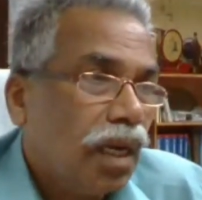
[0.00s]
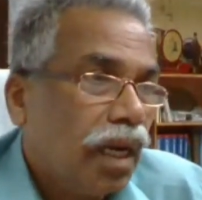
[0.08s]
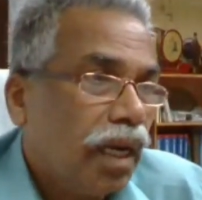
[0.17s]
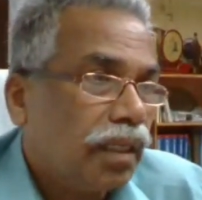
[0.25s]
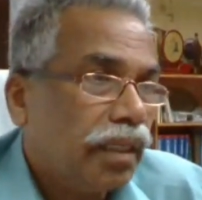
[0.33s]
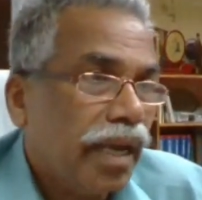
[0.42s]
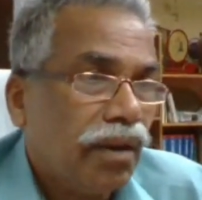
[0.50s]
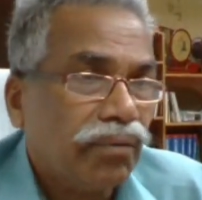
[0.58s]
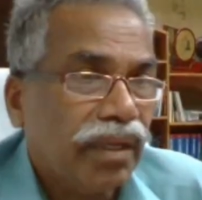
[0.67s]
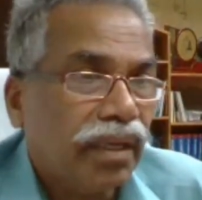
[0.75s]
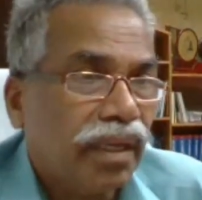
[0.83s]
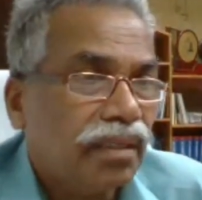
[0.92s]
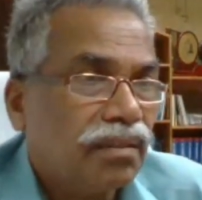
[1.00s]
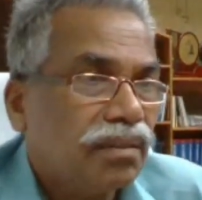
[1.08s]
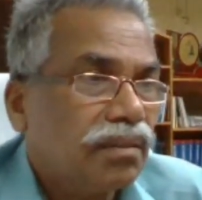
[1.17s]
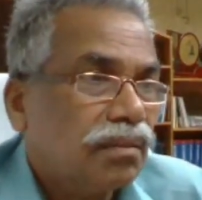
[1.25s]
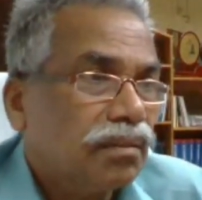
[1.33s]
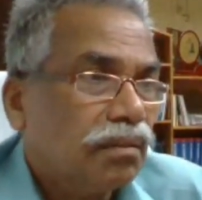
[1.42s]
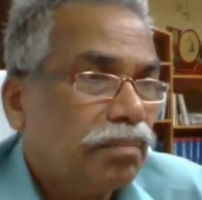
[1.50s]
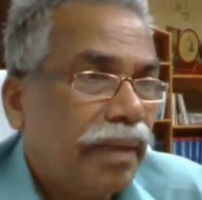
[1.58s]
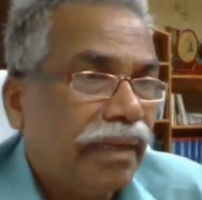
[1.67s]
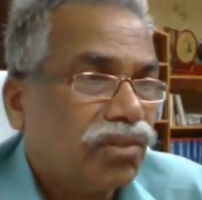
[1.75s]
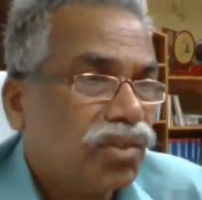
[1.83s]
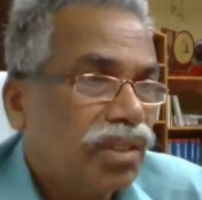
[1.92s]
And the Africans,
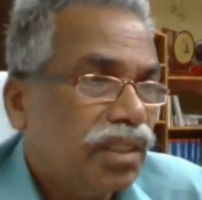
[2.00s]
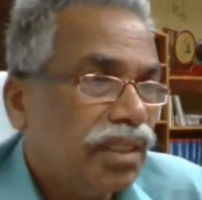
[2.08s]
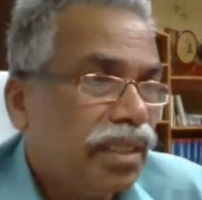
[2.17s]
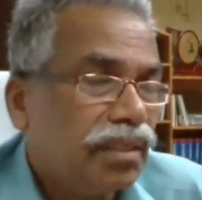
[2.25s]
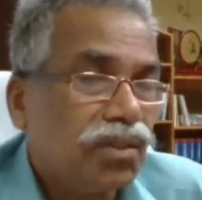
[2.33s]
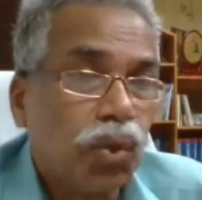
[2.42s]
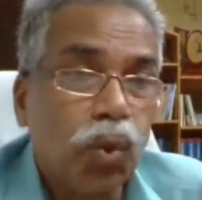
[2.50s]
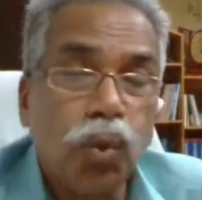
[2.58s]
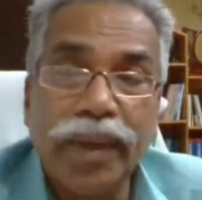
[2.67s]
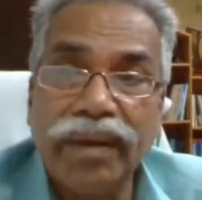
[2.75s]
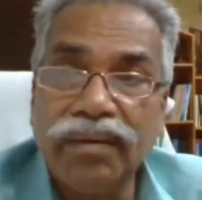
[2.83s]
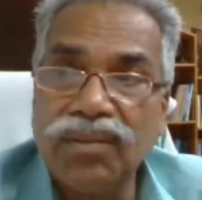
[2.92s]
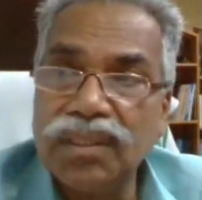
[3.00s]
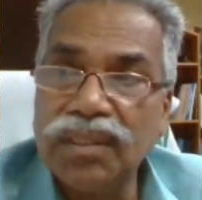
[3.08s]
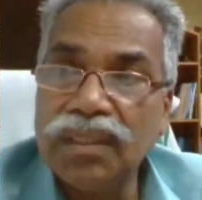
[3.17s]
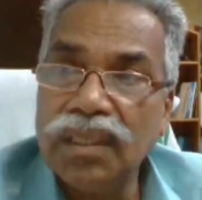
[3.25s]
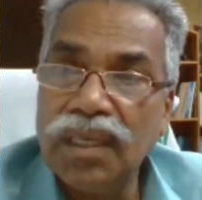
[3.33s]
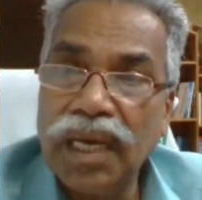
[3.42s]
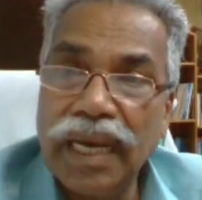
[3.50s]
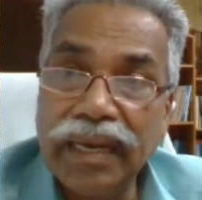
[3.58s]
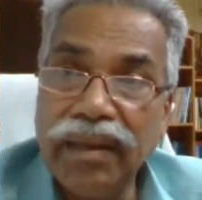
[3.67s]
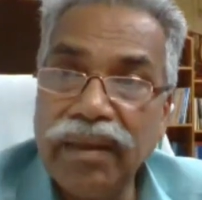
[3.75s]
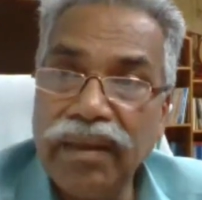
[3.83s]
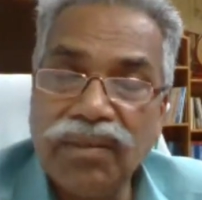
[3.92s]
Palestinians, Romans,
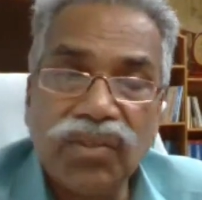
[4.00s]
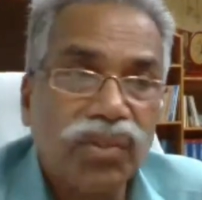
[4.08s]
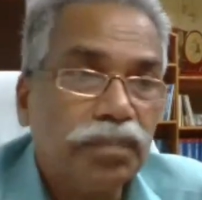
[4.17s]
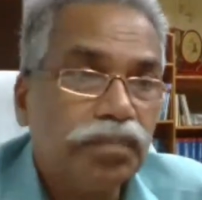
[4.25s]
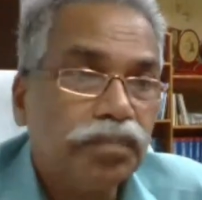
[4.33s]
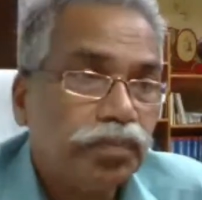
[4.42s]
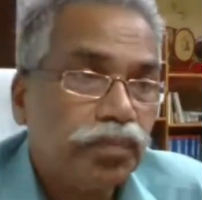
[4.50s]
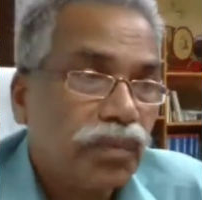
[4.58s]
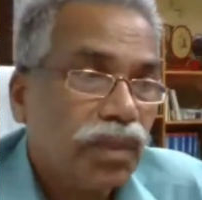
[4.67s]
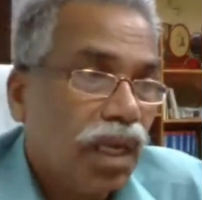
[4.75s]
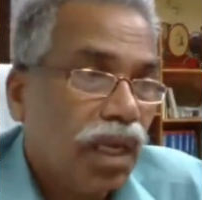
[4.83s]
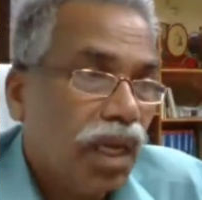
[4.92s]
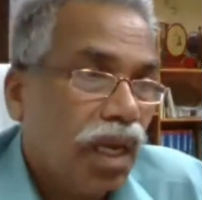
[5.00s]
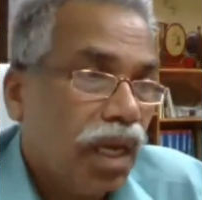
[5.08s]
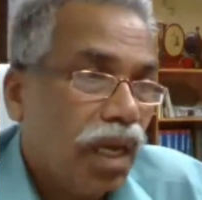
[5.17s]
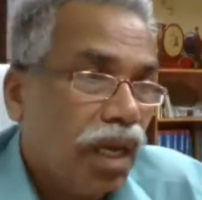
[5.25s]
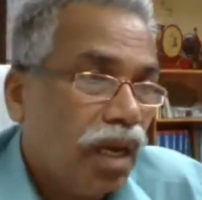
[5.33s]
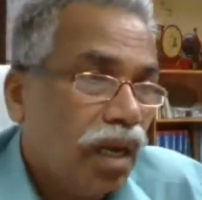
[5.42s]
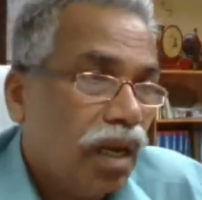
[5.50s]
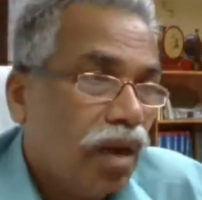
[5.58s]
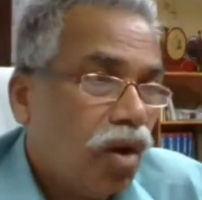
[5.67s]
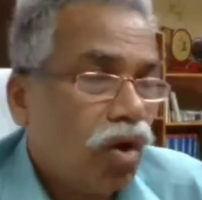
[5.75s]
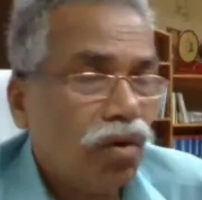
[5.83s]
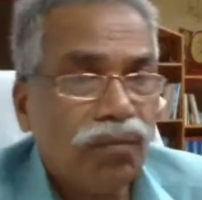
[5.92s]
Greeks,
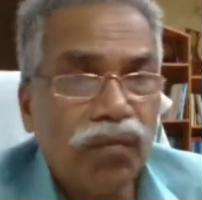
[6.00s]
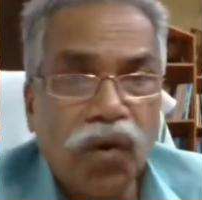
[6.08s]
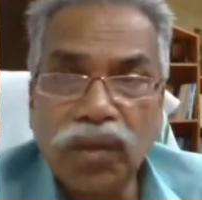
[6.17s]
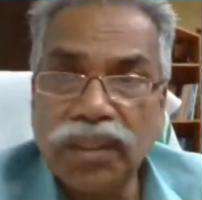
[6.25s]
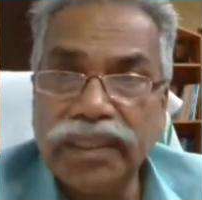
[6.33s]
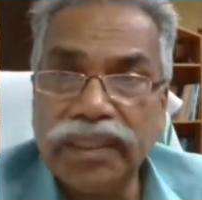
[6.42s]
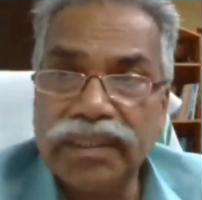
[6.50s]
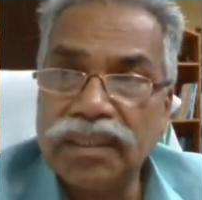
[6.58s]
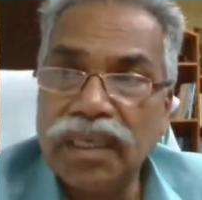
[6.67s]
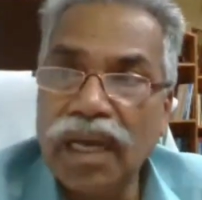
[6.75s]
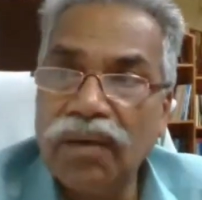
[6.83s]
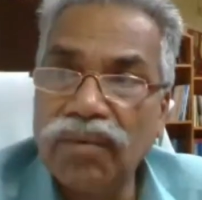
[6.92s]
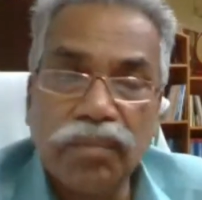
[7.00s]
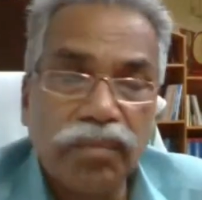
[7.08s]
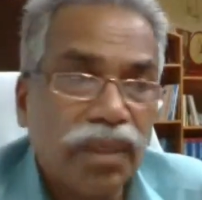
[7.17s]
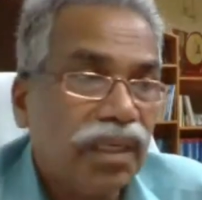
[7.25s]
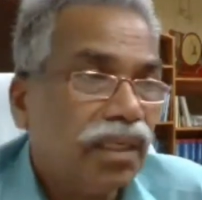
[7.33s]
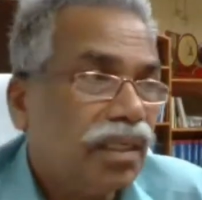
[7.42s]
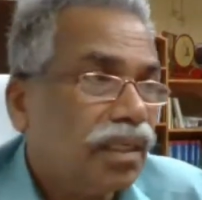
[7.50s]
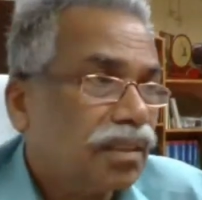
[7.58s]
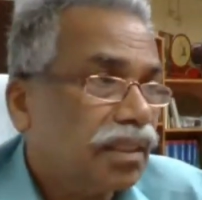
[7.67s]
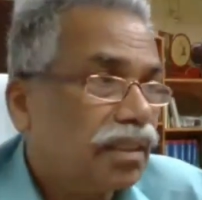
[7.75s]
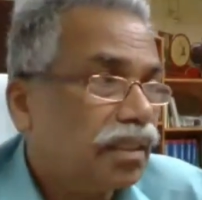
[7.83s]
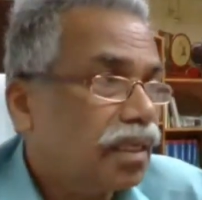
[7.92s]
all foreigners have come here,
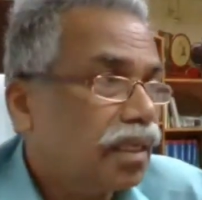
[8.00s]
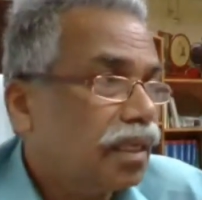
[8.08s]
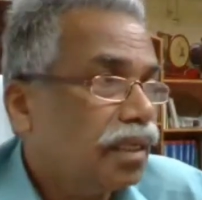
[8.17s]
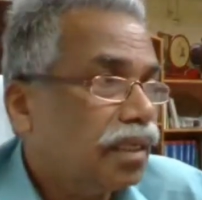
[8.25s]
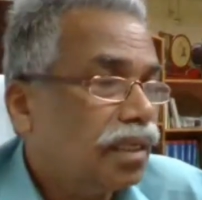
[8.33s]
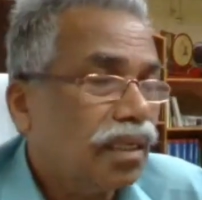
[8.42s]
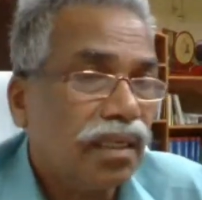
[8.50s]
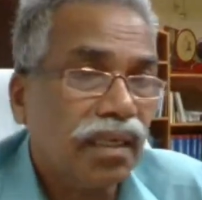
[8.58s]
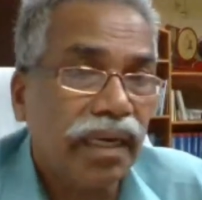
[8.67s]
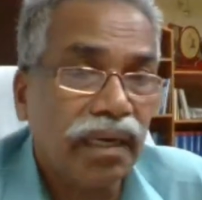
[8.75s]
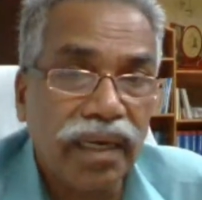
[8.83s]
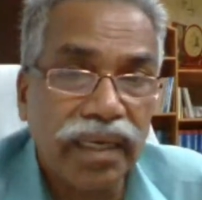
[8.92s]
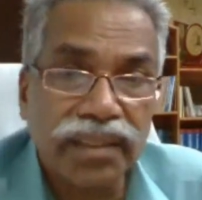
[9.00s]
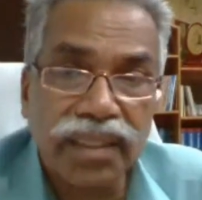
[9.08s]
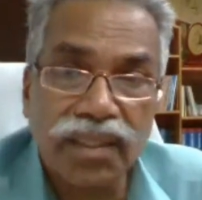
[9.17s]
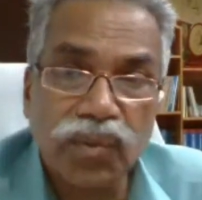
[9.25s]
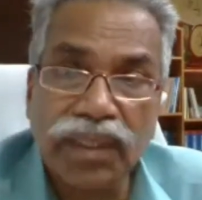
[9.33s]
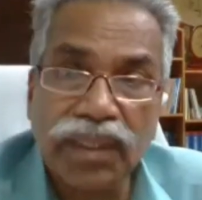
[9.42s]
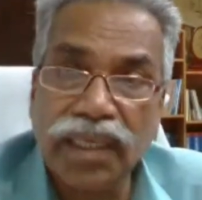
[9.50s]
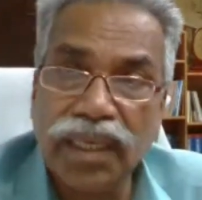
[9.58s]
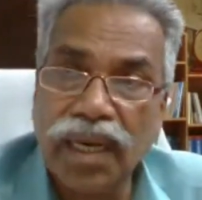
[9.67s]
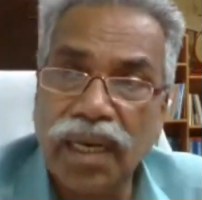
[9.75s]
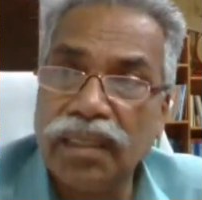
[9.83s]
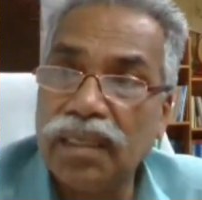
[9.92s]
settled here, trade relations with here,
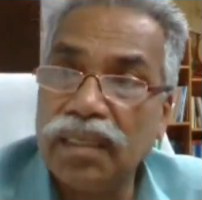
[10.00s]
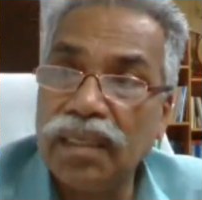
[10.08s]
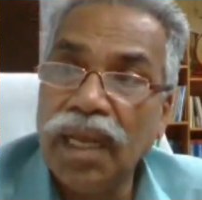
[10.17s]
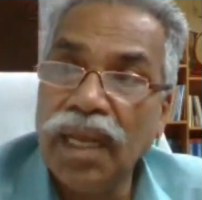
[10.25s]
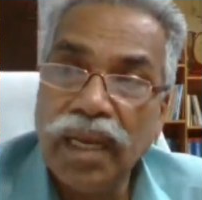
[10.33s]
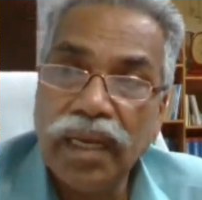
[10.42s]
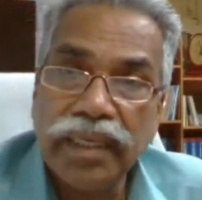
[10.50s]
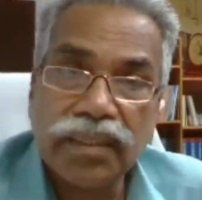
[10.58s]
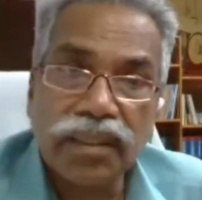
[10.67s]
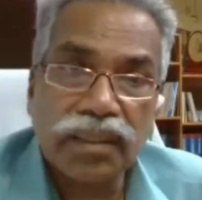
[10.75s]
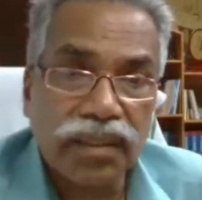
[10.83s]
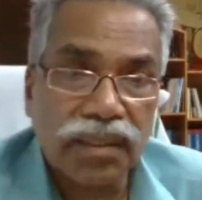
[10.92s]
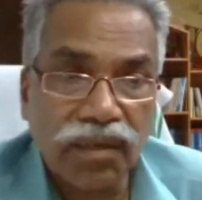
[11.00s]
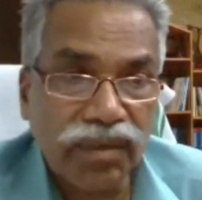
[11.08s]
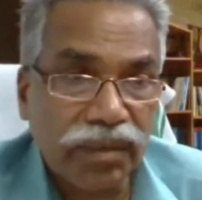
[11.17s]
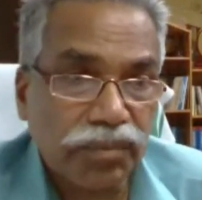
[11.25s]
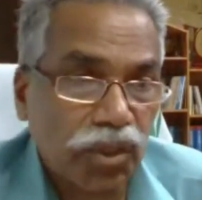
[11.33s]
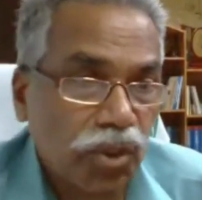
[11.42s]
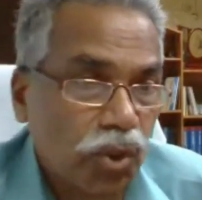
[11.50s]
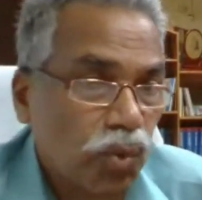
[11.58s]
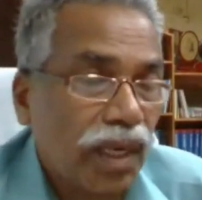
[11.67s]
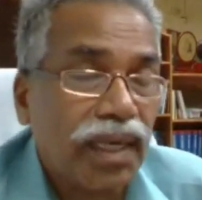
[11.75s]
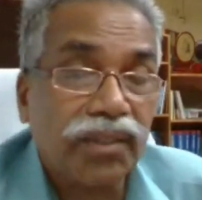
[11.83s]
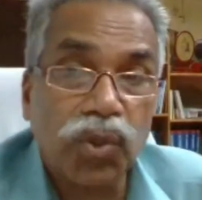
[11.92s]
and then later developed into
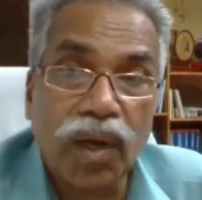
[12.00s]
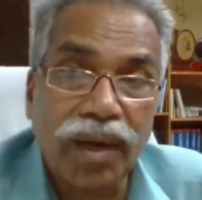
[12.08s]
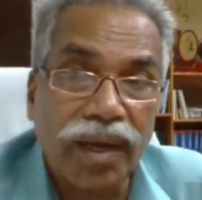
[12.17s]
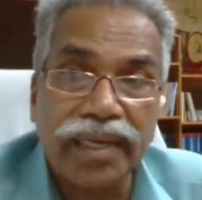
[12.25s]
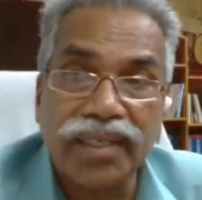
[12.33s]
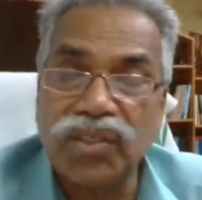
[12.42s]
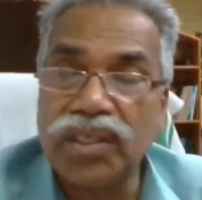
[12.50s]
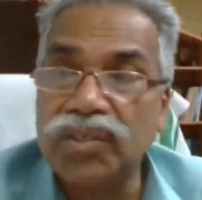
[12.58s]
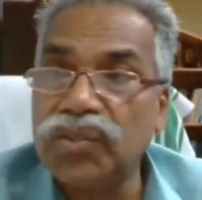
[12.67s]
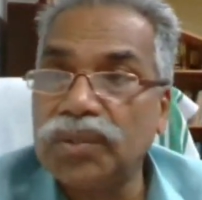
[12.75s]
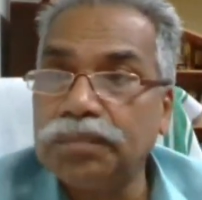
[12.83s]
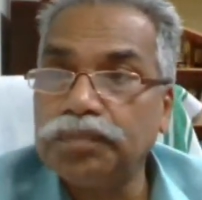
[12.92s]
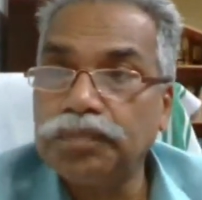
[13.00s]
cultural relations.